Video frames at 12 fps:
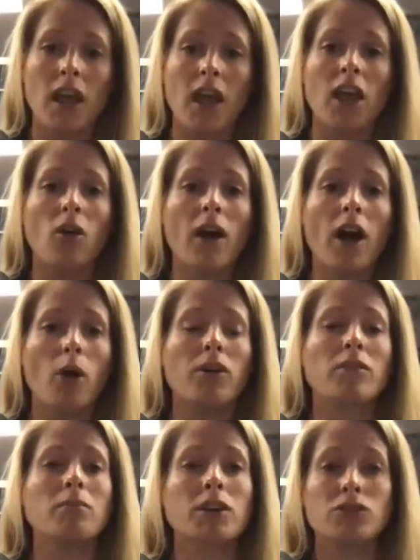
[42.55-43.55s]
It'll help
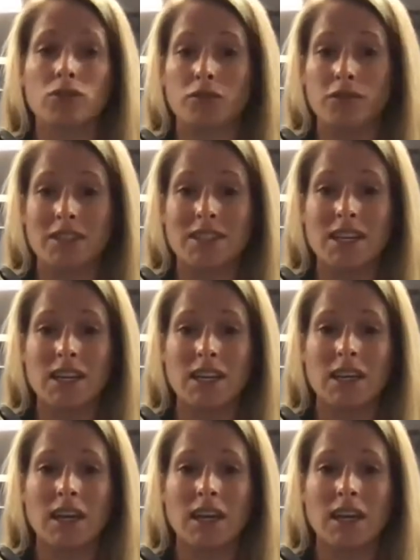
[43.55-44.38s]
with muscle fatigue,